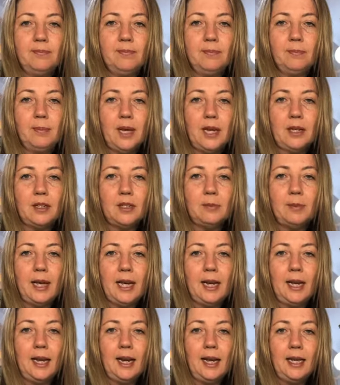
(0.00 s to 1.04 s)

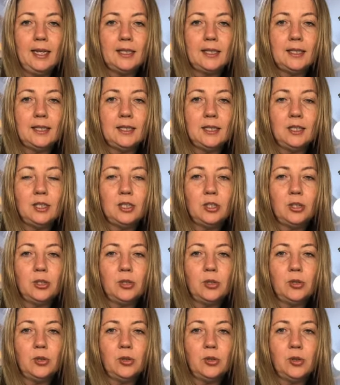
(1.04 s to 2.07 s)
back-to-back classes,
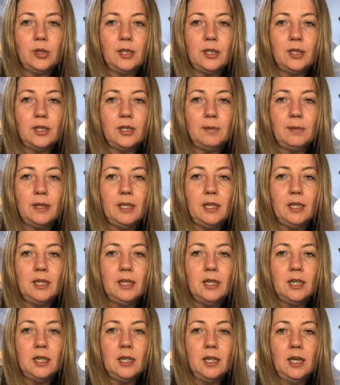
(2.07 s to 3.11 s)
so it's
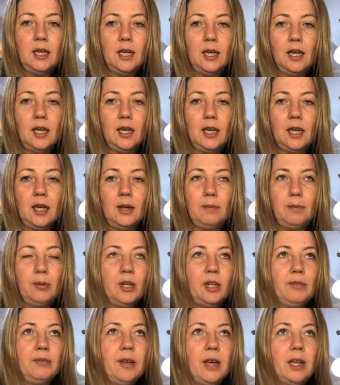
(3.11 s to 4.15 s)
been
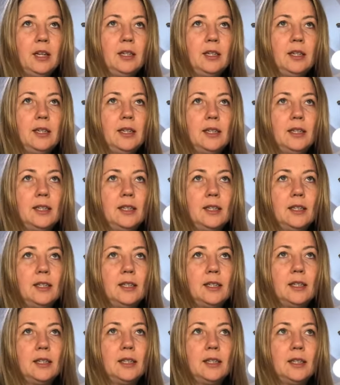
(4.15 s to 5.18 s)
pretty fun, and
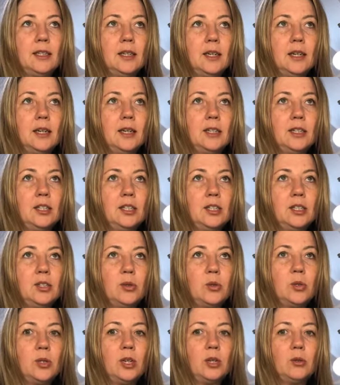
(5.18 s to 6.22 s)
I just
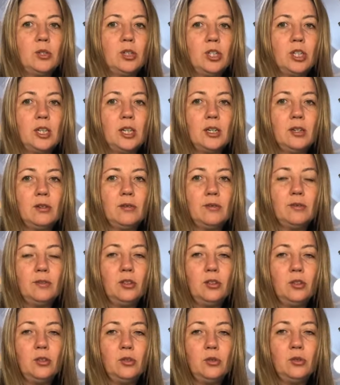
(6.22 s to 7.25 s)
thought I would share a
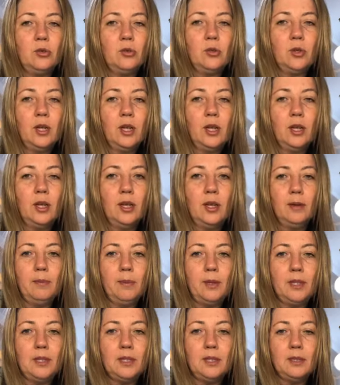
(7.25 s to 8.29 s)
few
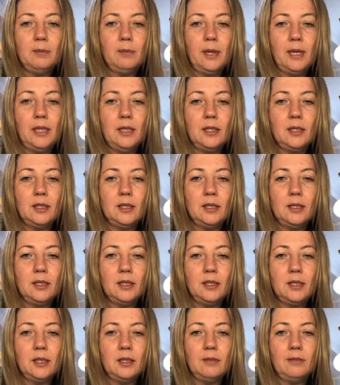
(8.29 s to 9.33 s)
bits and
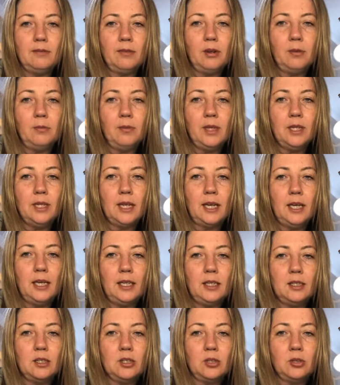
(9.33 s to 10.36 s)
pieces from the
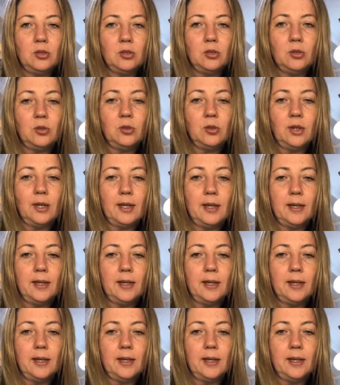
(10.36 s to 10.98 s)
day. So